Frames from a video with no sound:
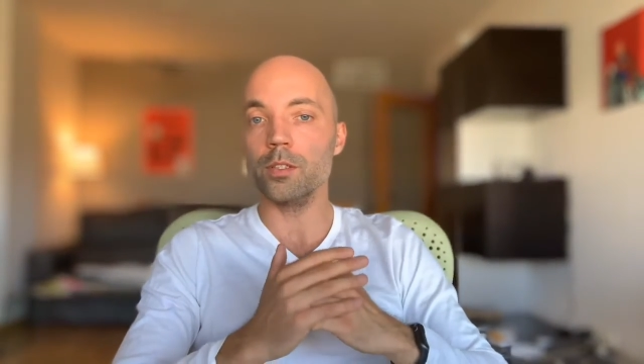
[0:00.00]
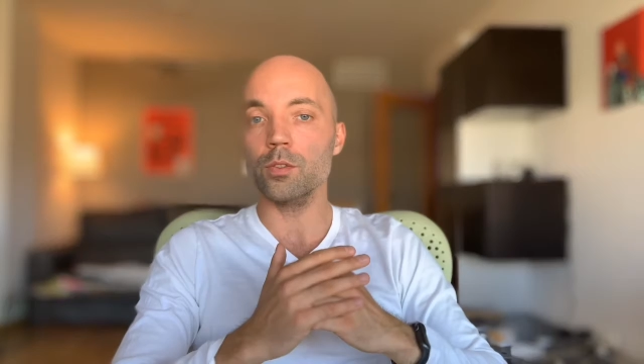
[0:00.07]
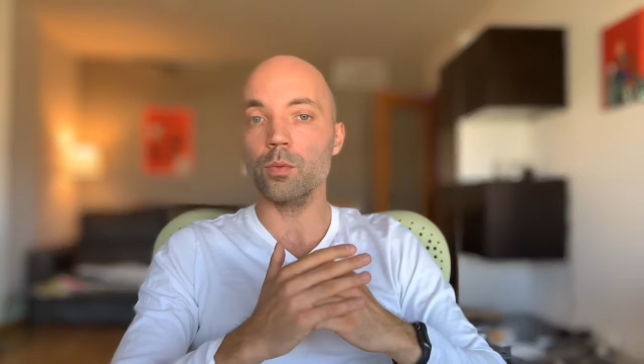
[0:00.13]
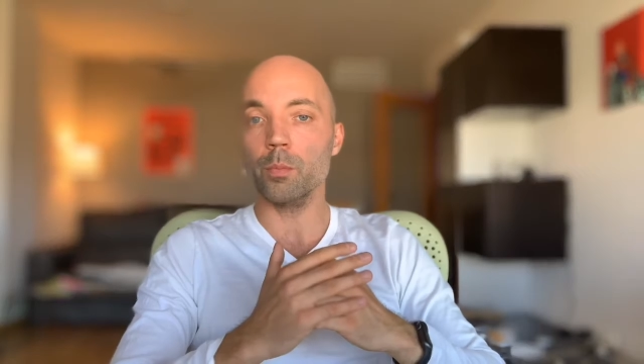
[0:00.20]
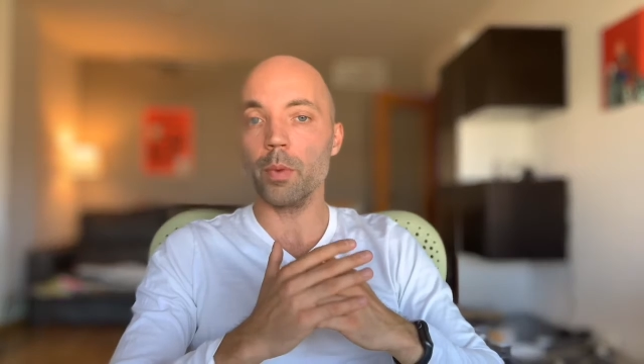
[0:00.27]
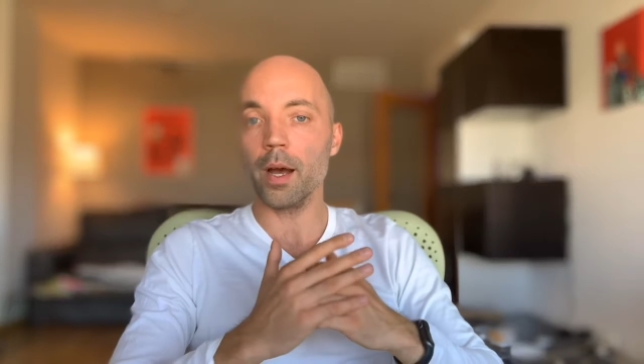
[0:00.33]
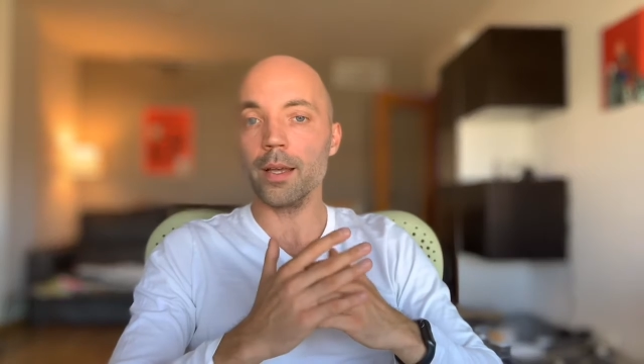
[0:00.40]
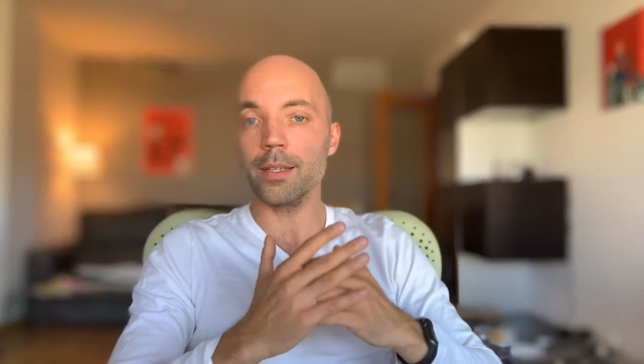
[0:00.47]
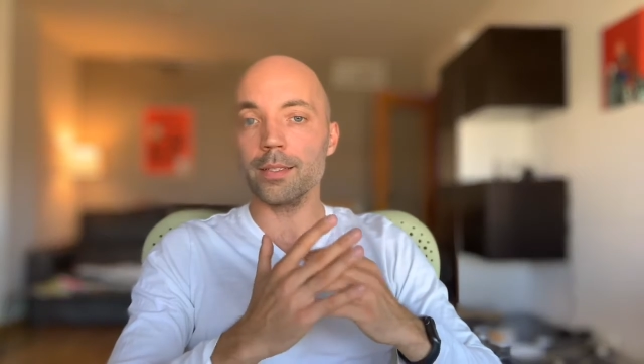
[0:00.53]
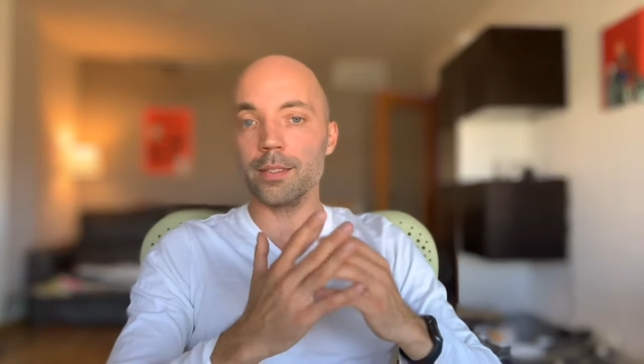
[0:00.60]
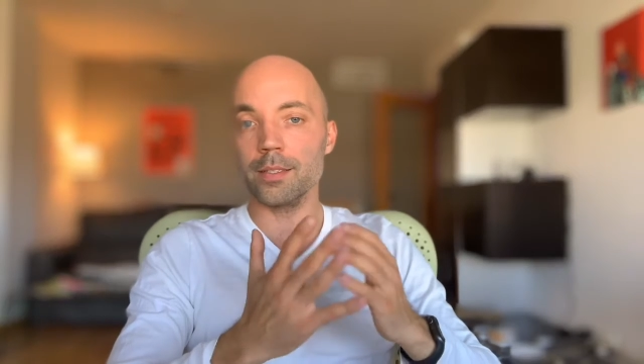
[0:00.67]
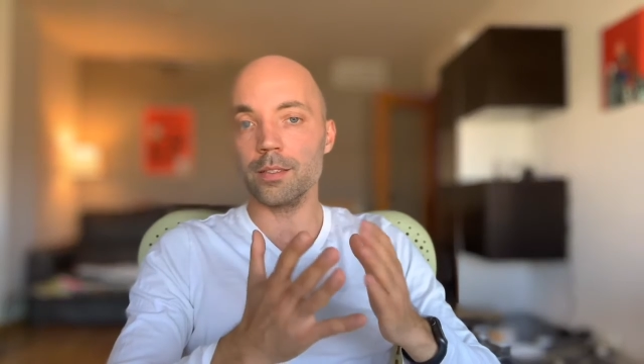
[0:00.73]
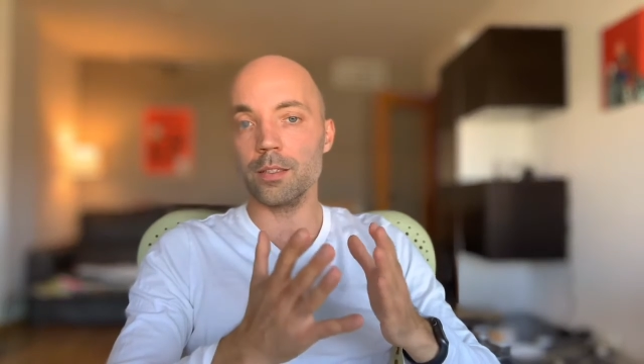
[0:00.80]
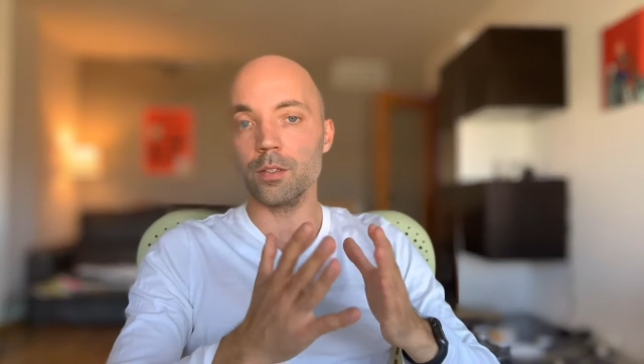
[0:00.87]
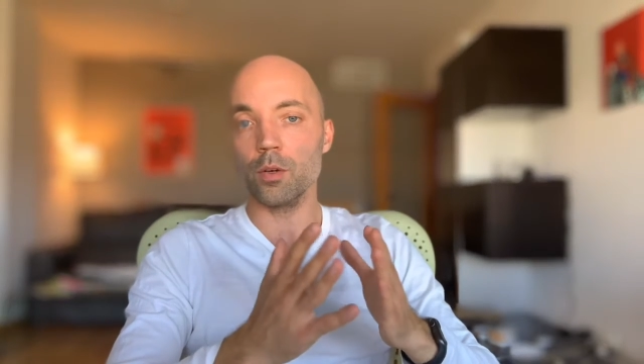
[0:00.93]
to buy
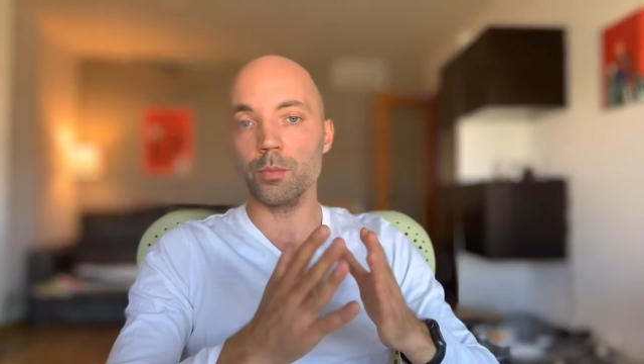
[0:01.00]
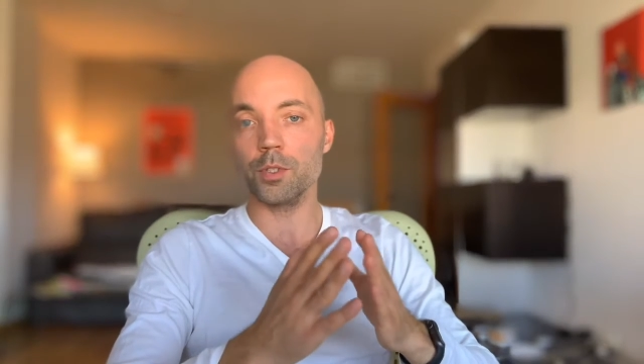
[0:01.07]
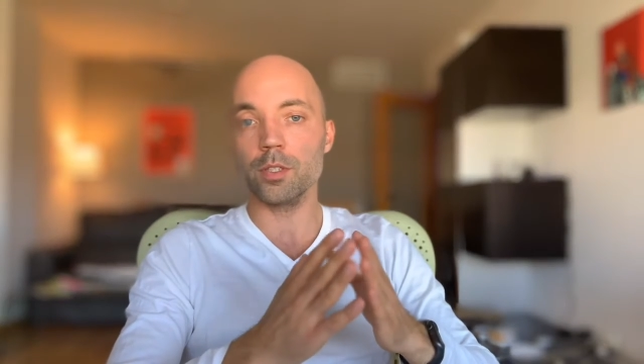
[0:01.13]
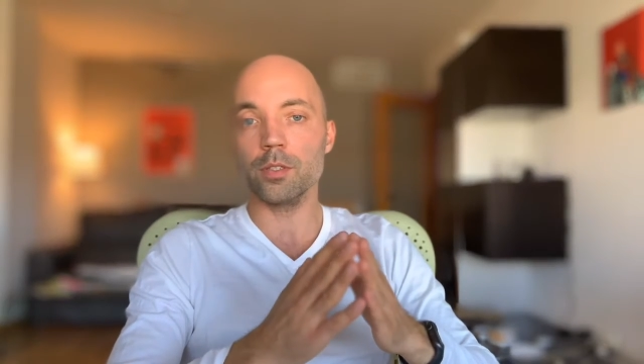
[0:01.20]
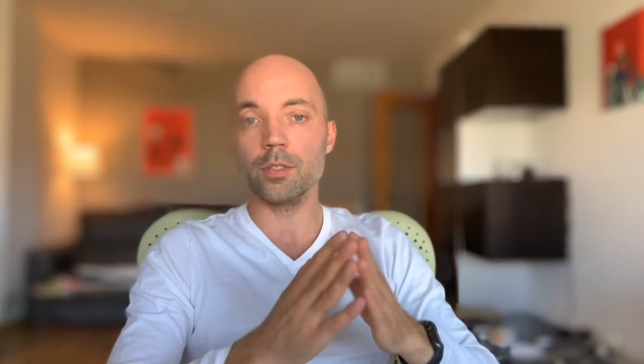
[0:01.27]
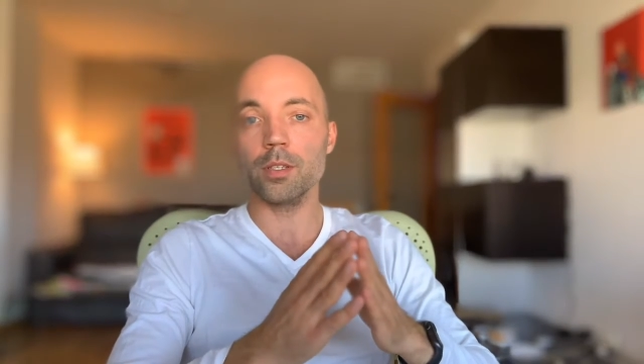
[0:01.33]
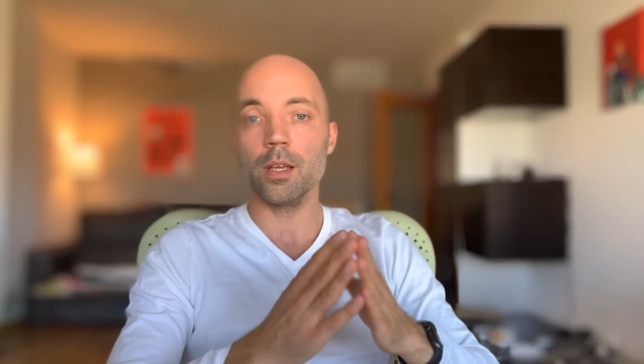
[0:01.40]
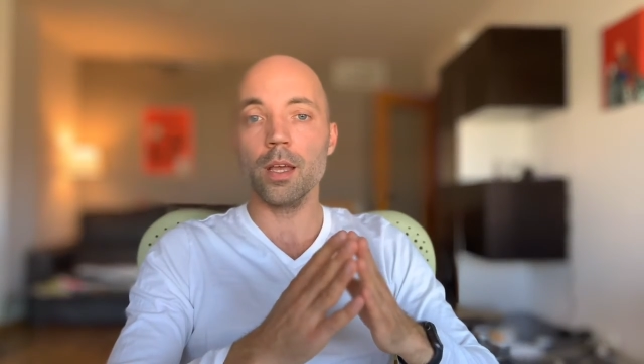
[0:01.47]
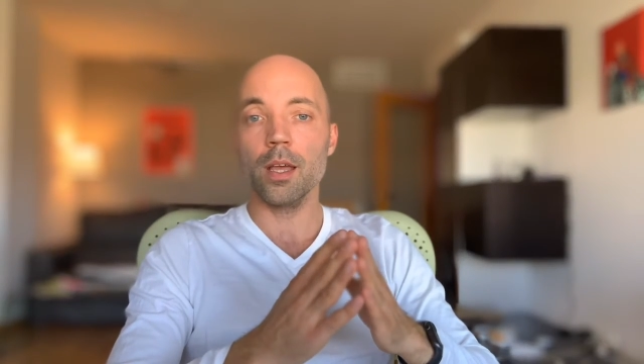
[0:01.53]
existing options.